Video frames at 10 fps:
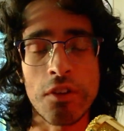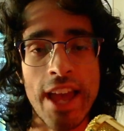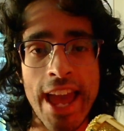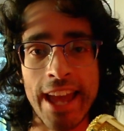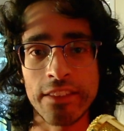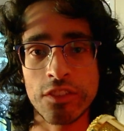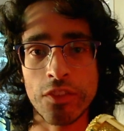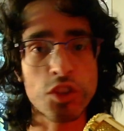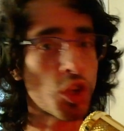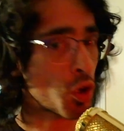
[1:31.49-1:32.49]
And the
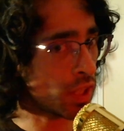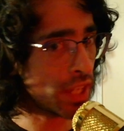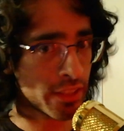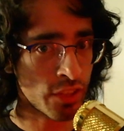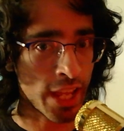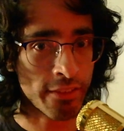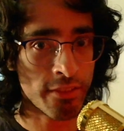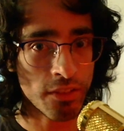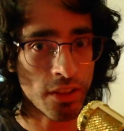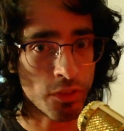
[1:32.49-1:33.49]
journey it takes
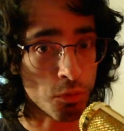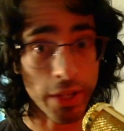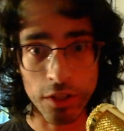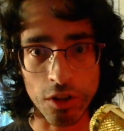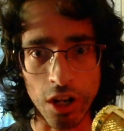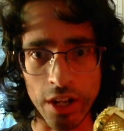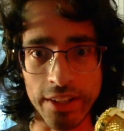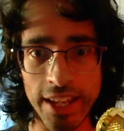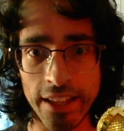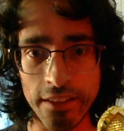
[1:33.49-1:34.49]
the reader on
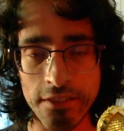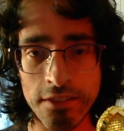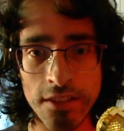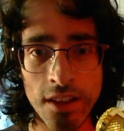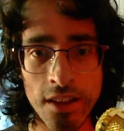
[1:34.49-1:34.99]
is,